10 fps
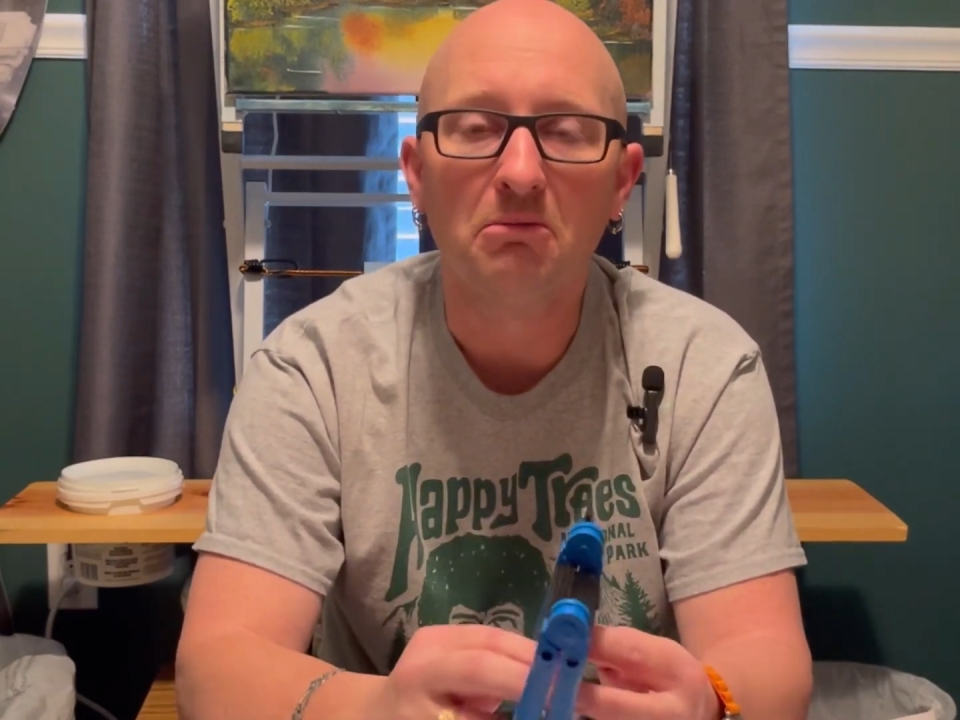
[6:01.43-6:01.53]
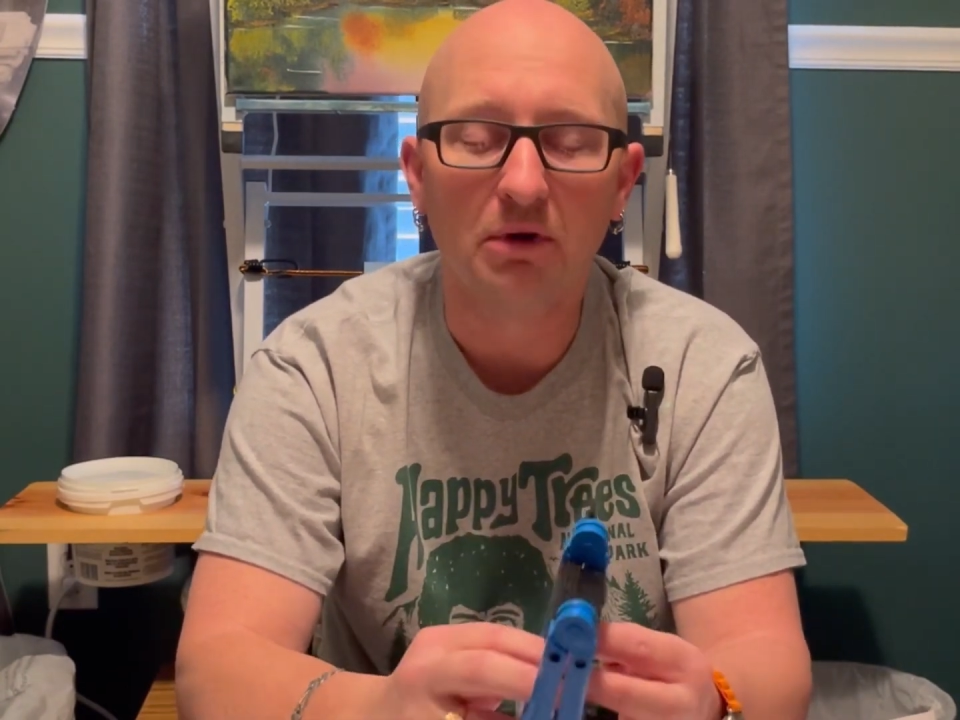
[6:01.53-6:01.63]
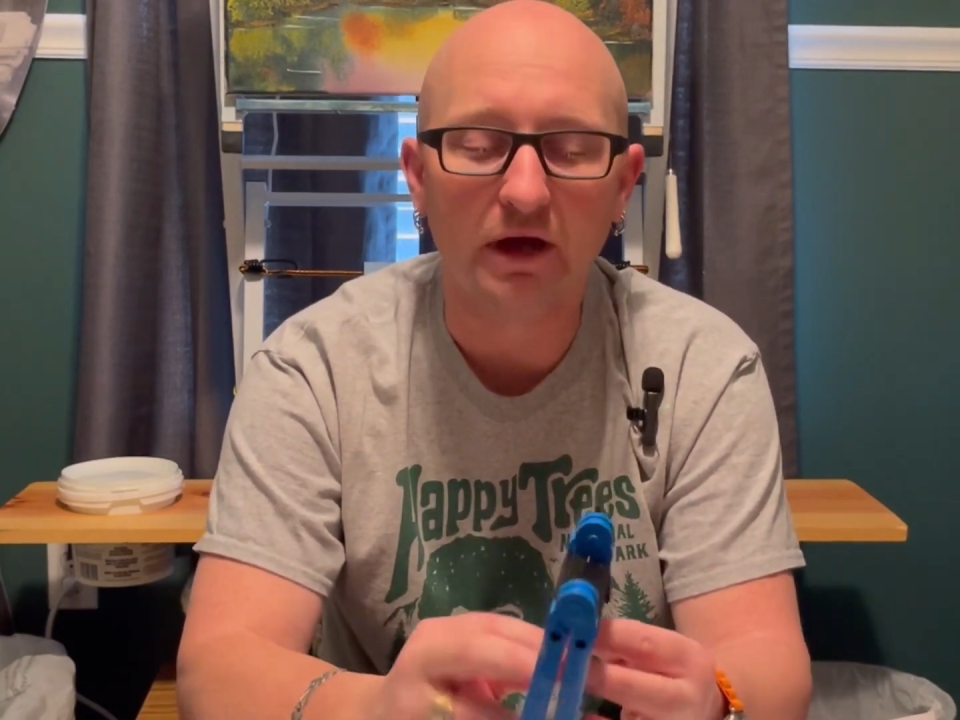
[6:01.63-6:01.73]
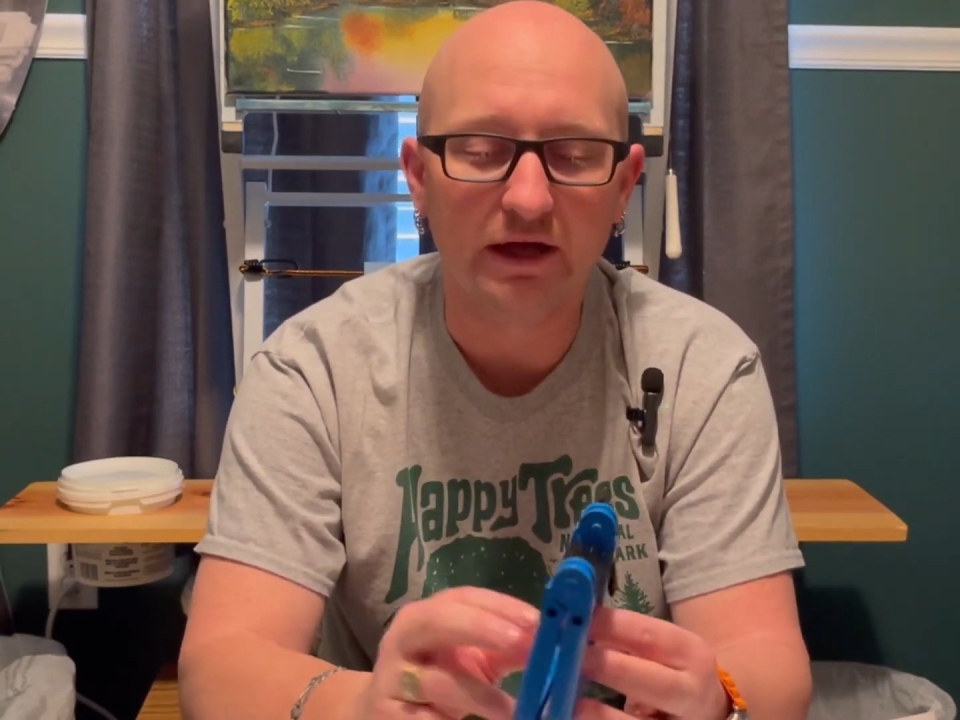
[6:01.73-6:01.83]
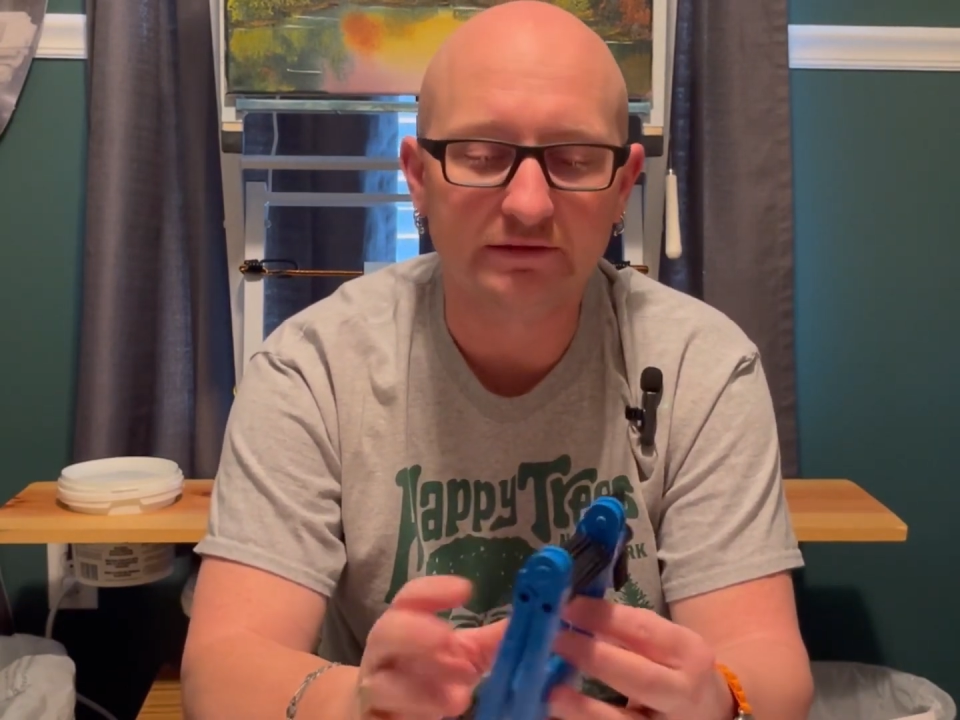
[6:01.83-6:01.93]

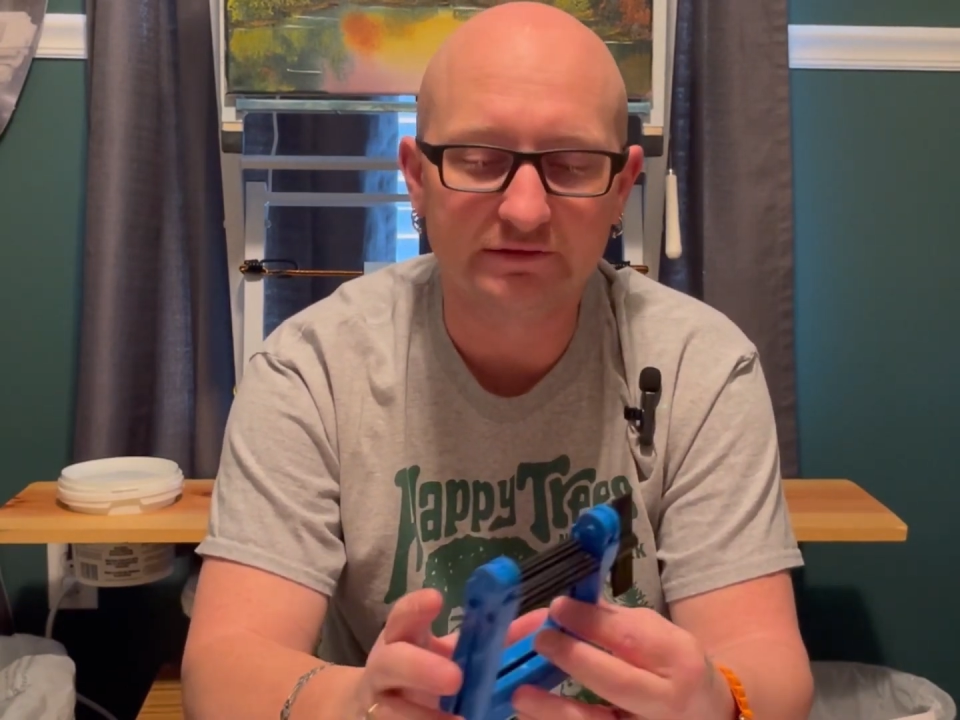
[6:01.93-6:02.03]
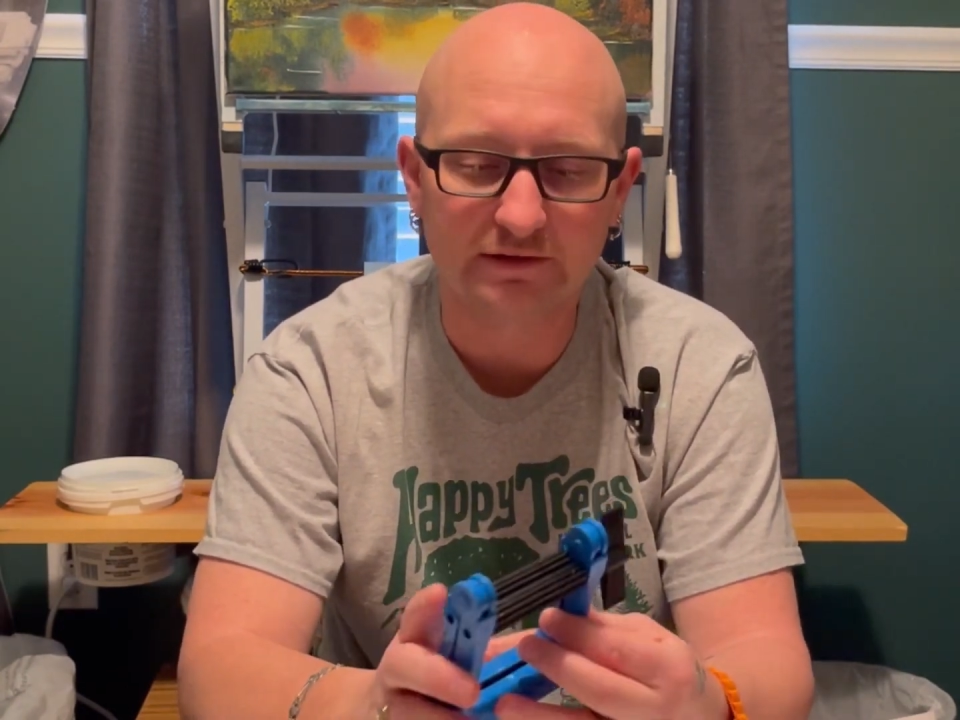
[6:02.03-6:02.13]
but